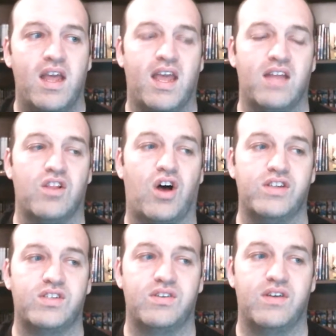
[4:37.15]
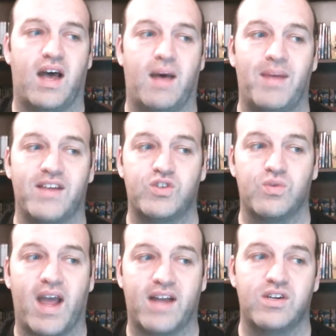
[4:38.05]
it lost Best
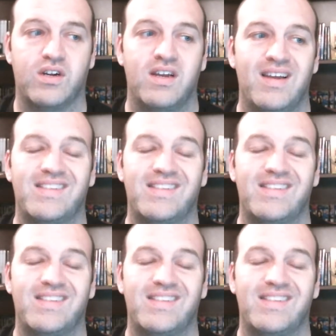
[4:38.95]
Director,